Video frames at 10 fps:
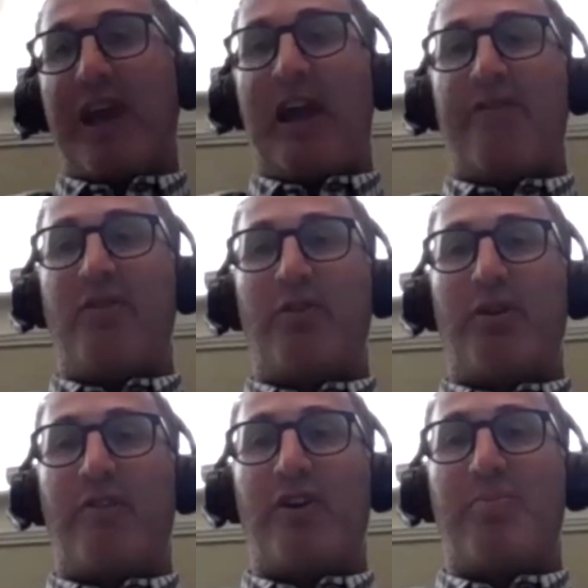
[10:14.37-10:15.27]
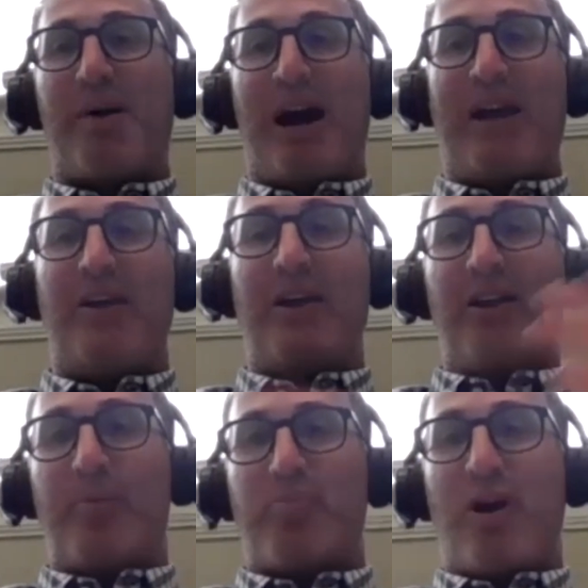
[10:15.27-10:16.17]
And if you combine
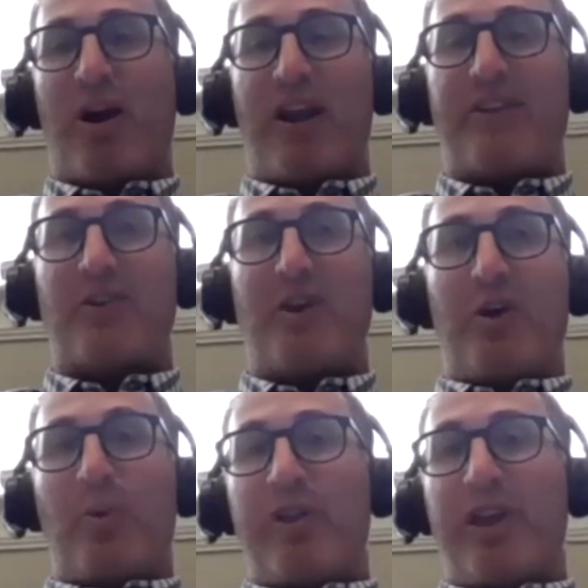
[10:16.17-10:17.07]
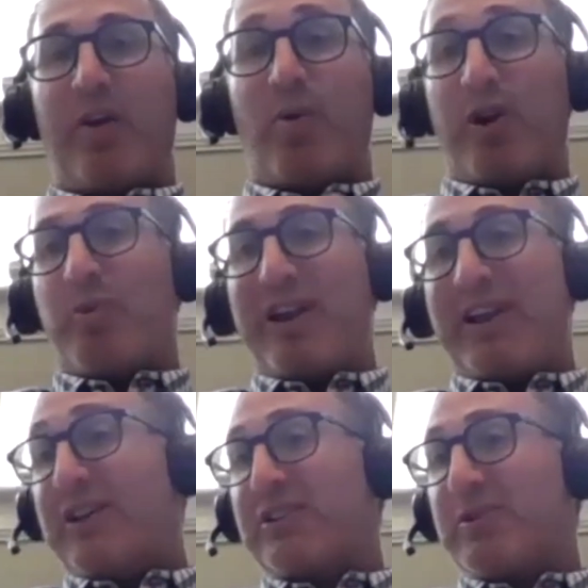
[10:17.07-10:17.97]
the product with an award-winning
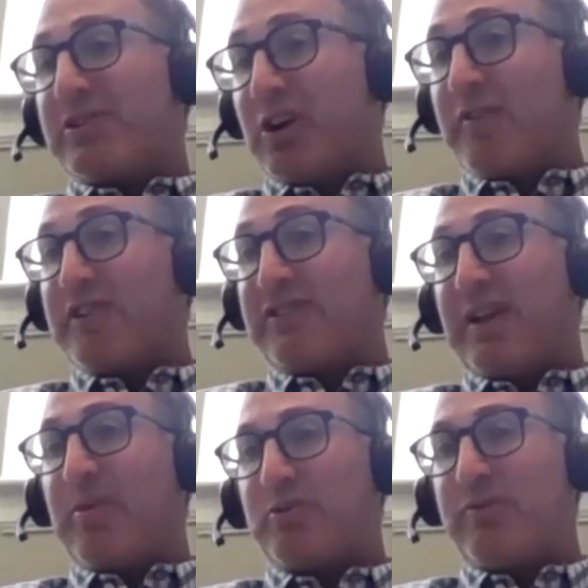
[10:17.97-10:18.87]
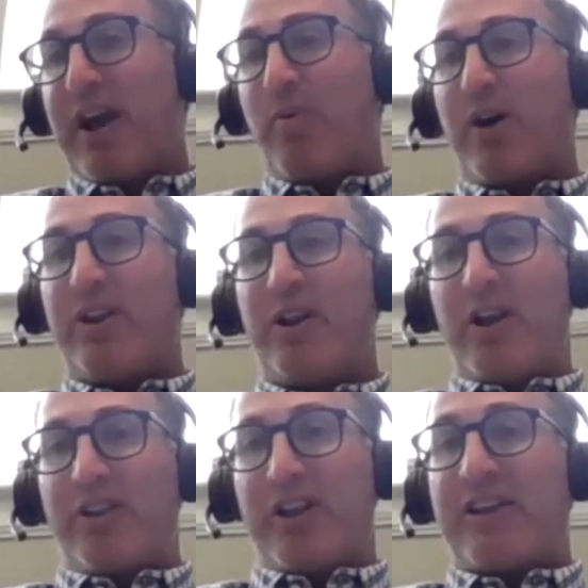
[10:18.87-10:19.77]
customer service team, which we've now won
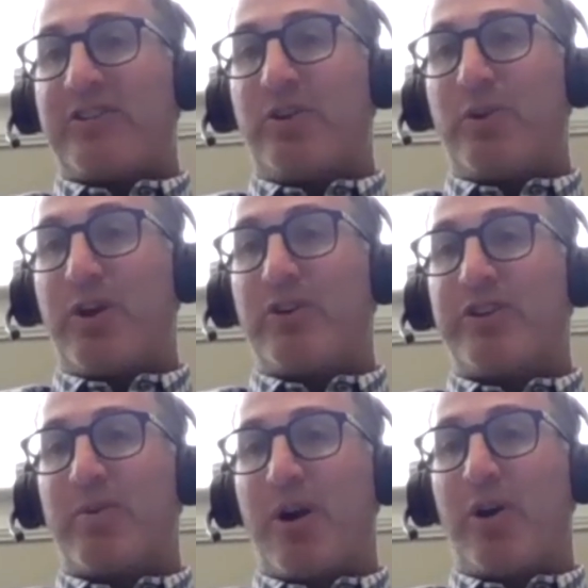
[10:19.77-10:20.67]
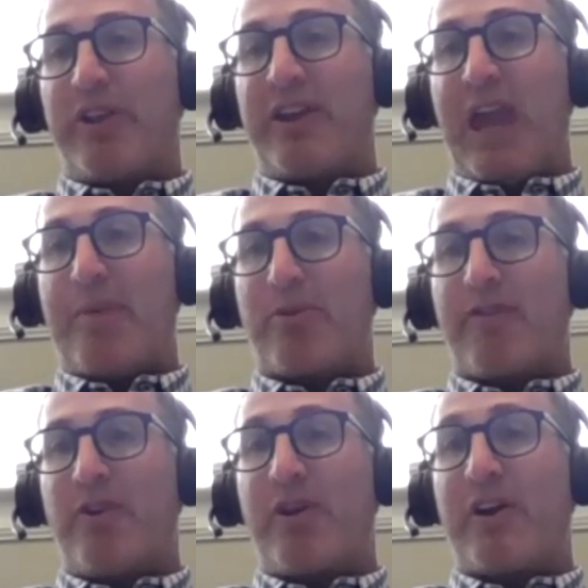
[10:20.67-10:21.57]
the last 2 years in a row, the eGaming
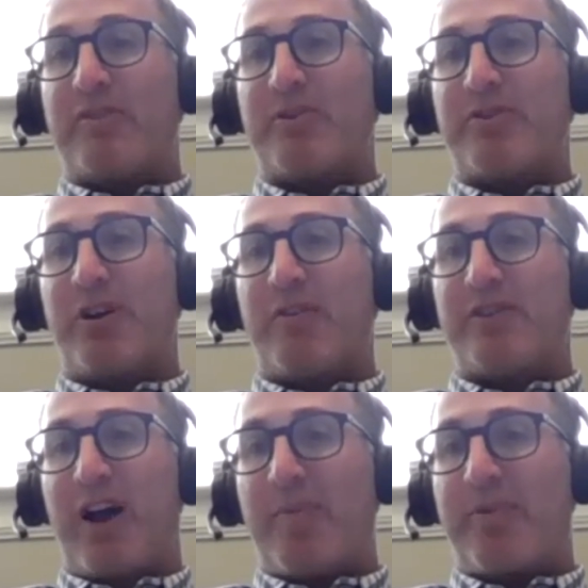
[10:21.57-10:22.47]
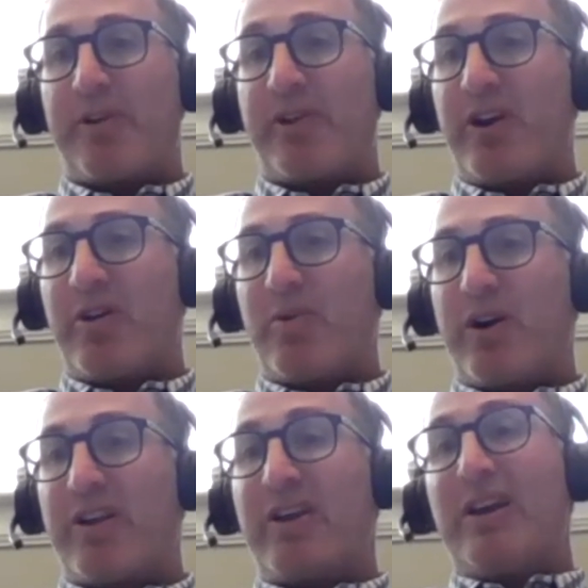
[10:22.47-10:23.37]
Review Customer Service Operator of the Year award.